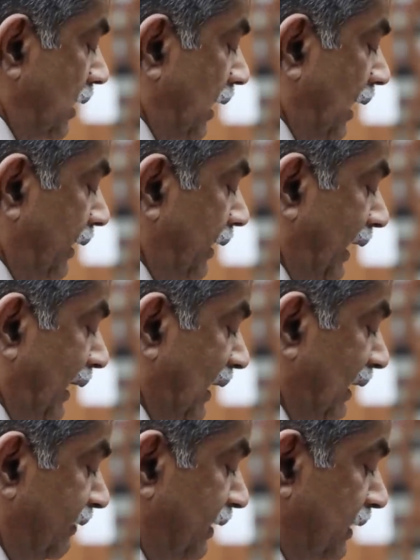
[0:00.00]

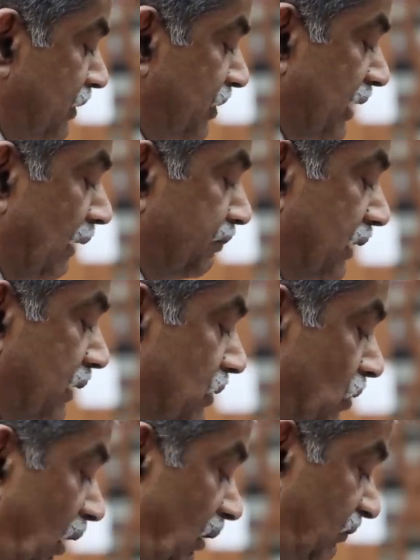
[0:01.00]
111 in Chapter
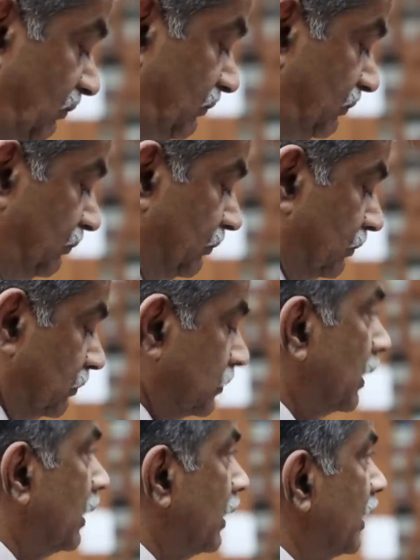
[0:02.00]
12,
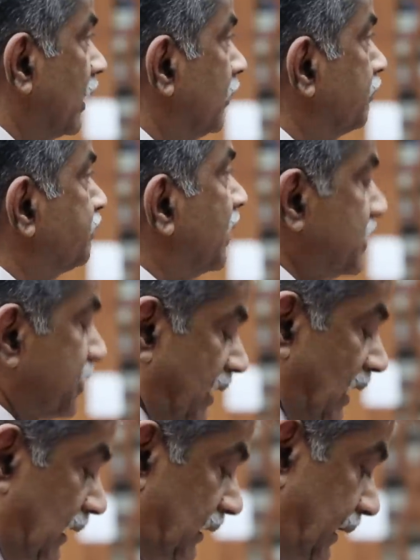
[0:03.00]

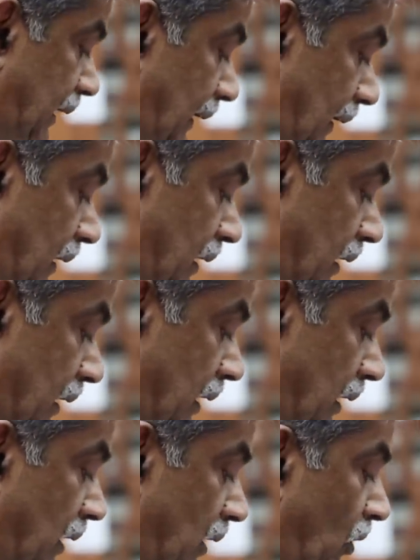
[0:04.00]
Impartiality
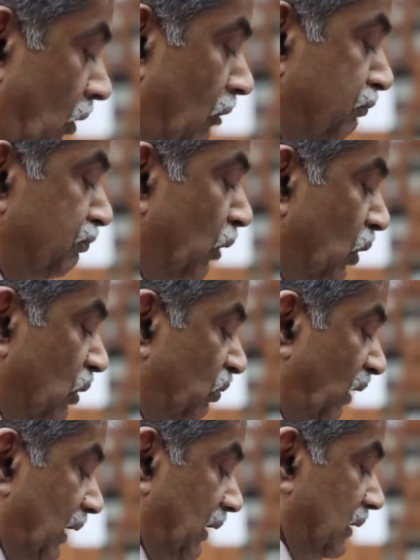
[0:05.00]
of Book
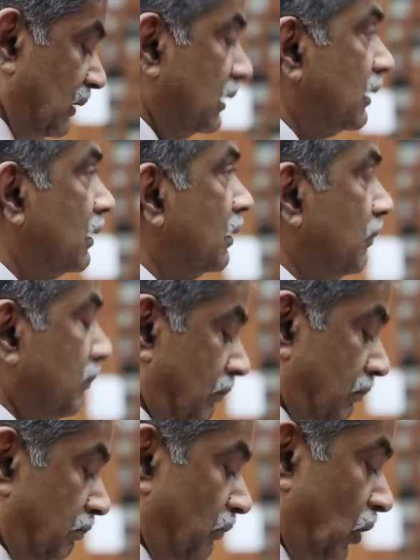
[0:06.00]
1,
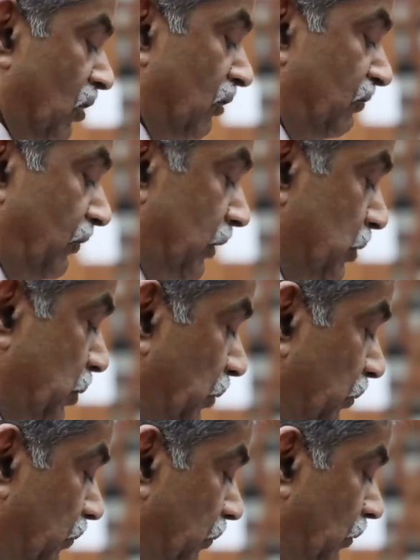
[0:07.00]
Book of
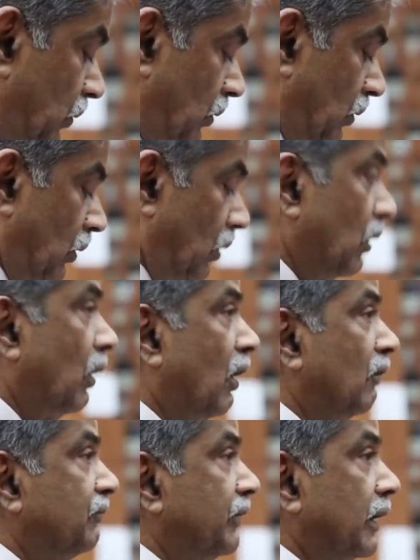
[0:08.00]
Virtue
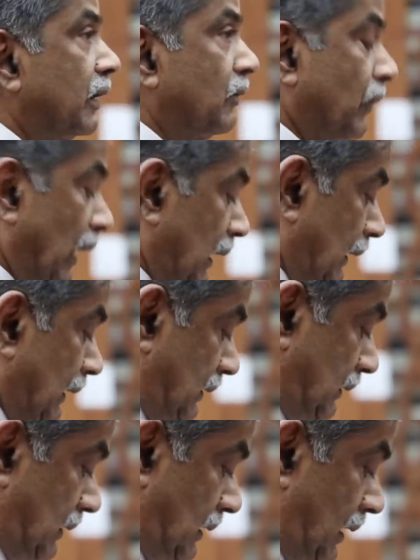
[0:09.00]
of Tirukural,
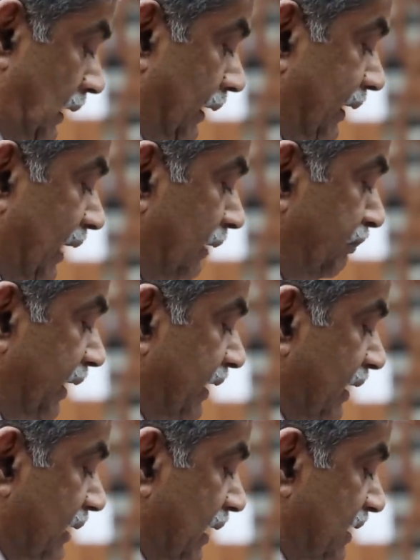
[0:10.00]
can be
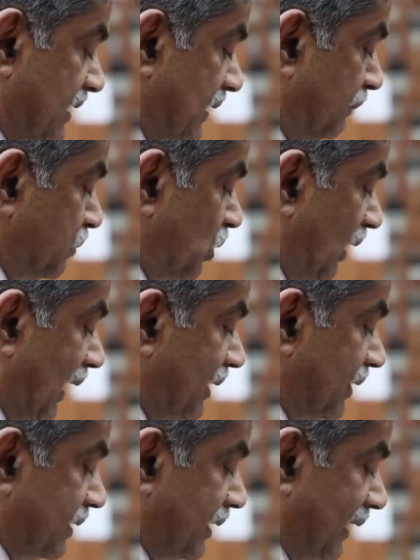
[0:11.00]

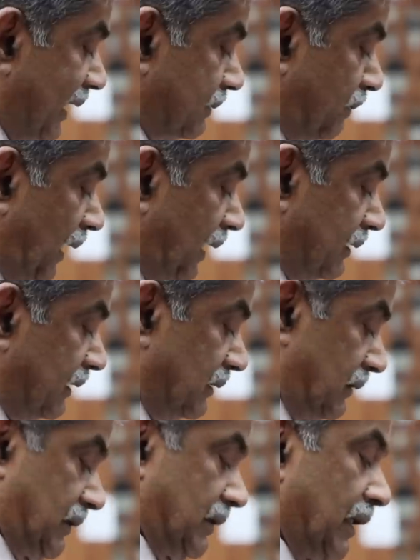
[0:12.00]
conceptualized and explained in
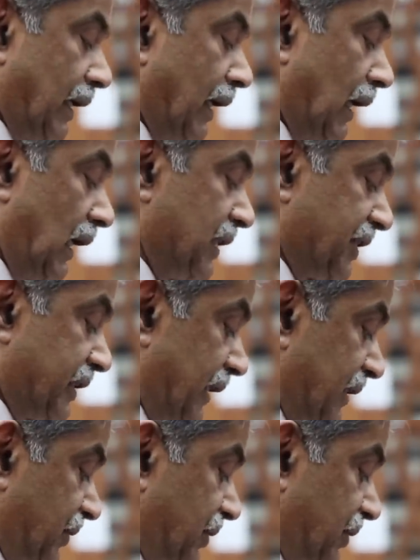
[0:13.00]
English thus.